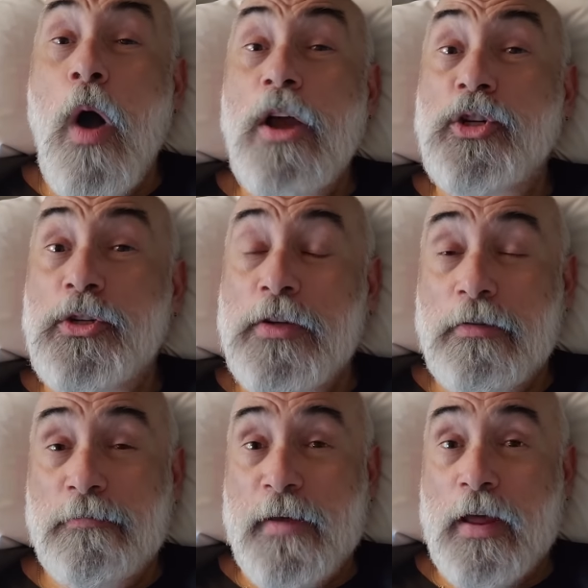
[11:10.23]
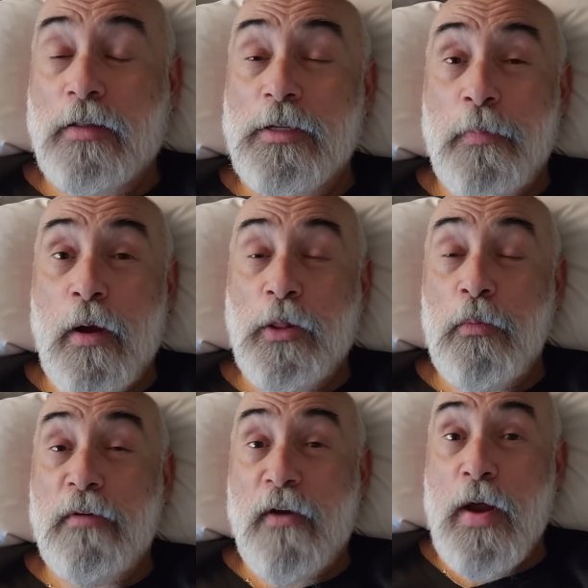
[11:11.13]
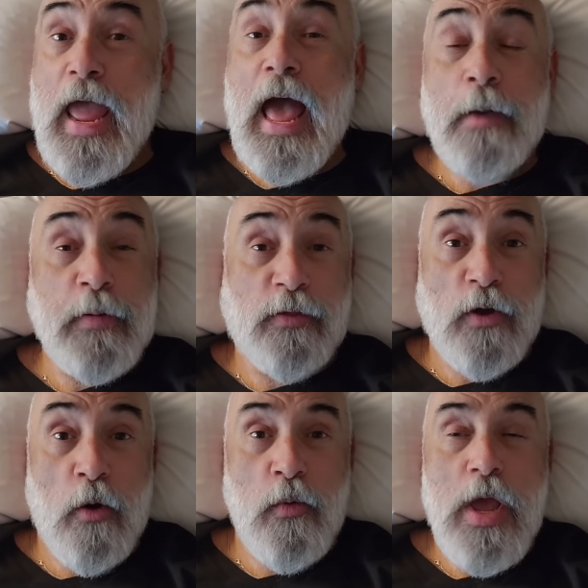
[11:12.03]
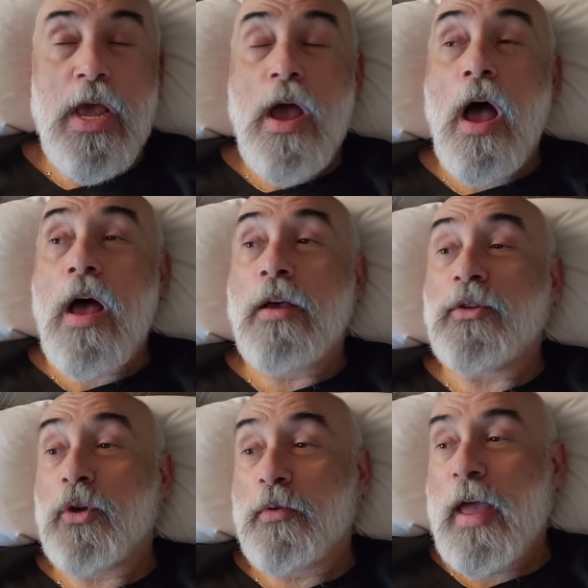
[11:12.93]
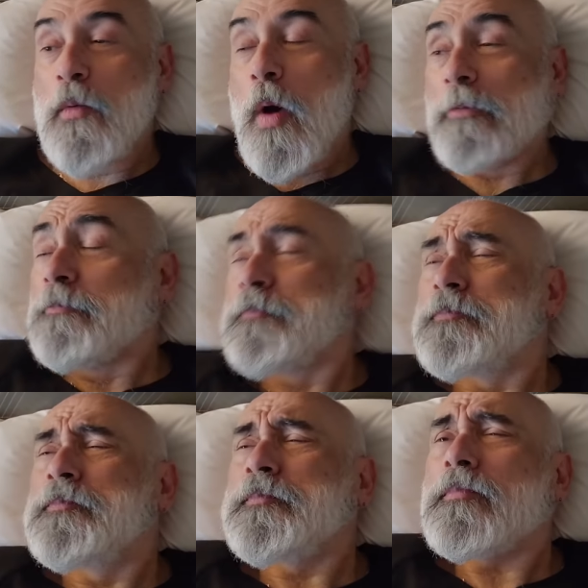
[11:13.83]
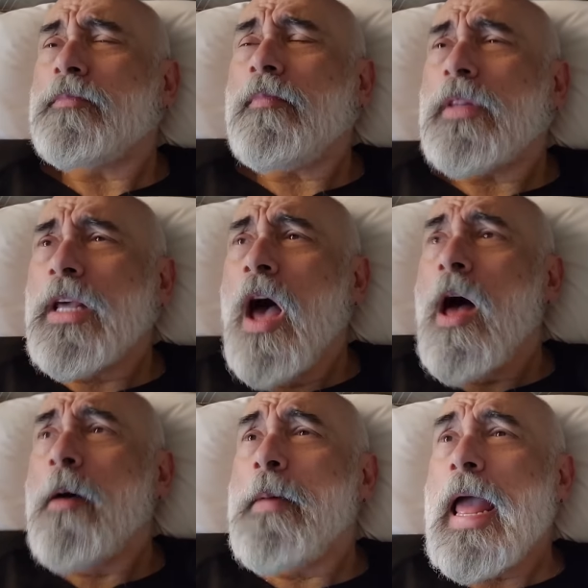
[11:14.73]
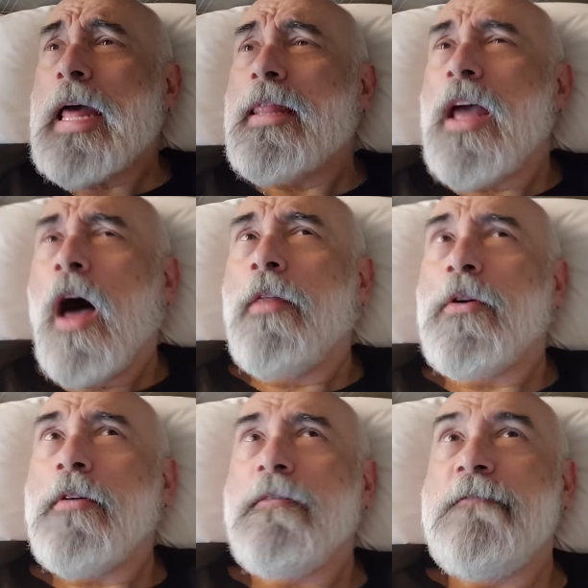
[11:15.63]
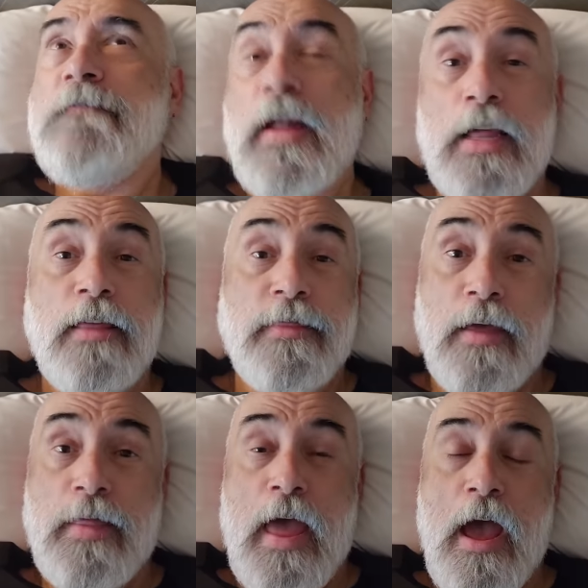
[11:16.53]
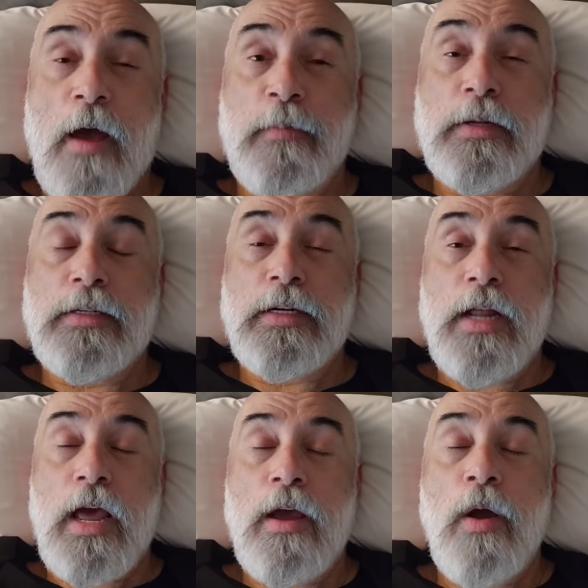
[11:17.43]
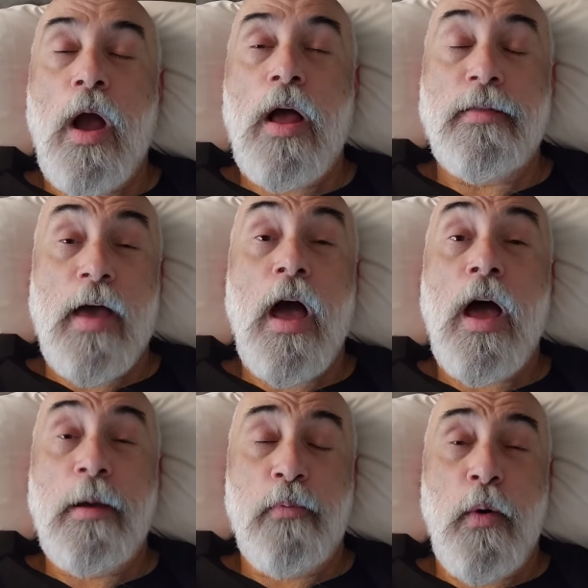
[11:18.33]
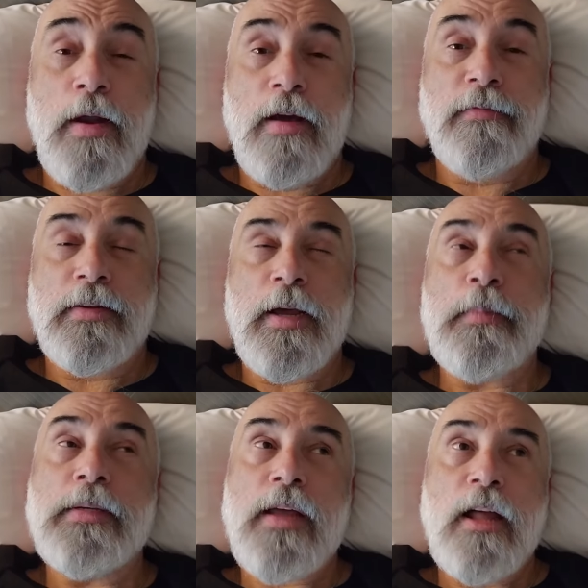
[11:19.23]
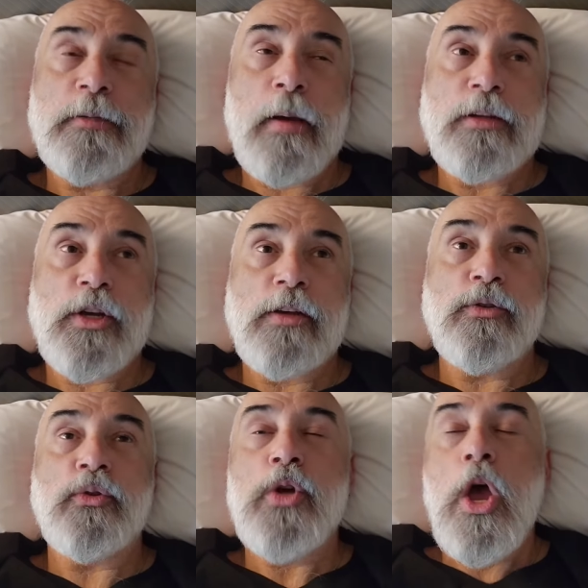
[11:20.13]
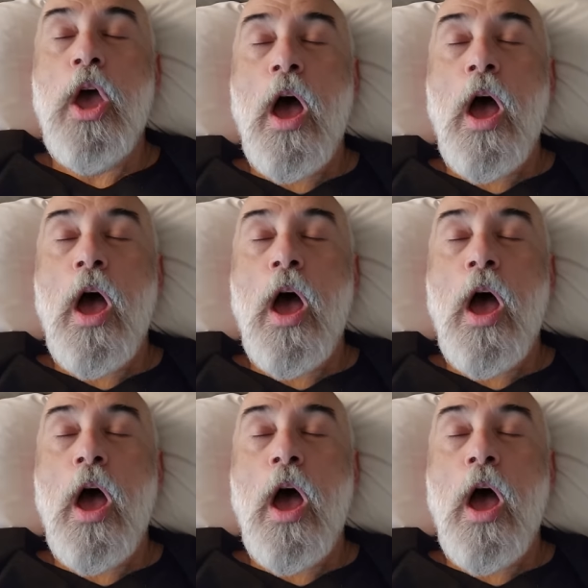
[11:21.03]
Washington fans apparently were very happy though, so they won. And the other funny thing that happened today, the high point of the day, besides my chasers,